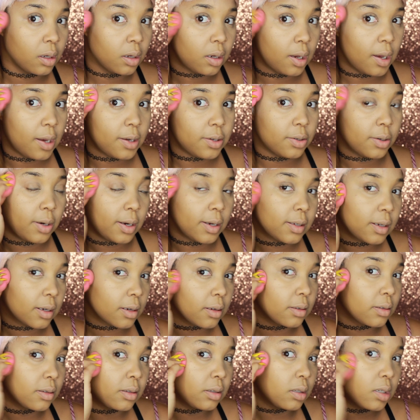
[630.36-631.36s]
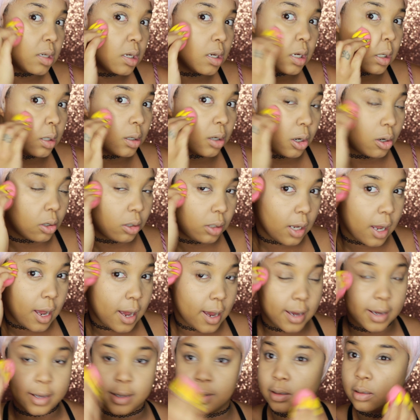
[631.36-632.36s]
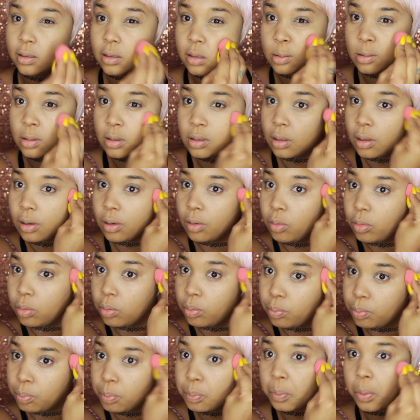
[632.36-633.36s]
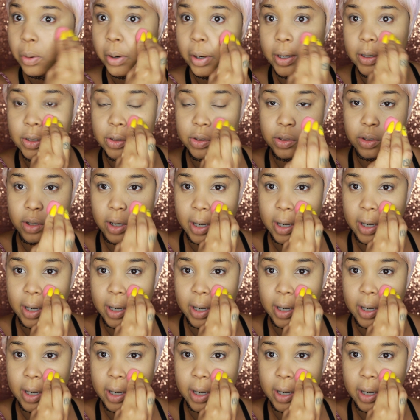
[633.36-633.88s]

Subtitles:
As you guys can see, no lines, no prints or